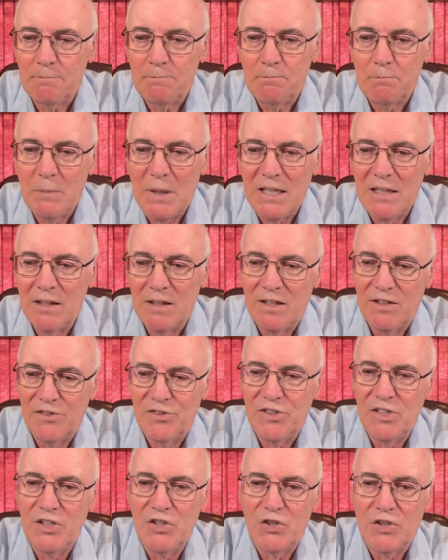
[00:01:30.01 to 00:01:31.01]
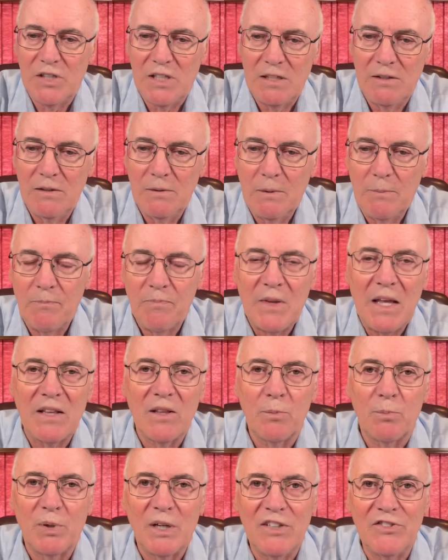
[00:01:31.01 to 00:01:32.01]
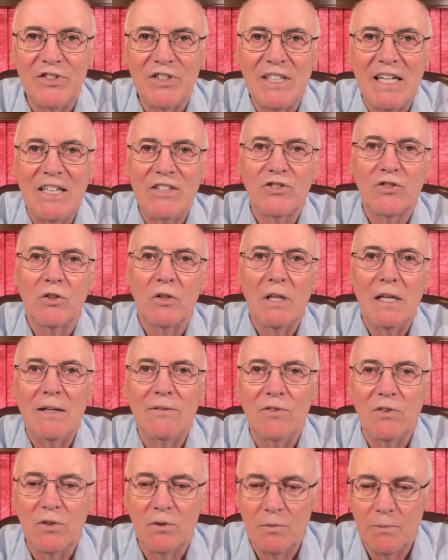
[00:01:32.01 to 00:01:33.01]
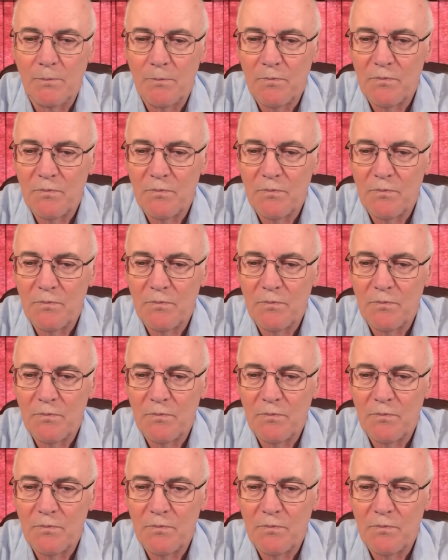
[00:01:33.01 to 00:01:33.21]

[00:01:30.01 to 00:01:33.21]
made a decision at the presidential level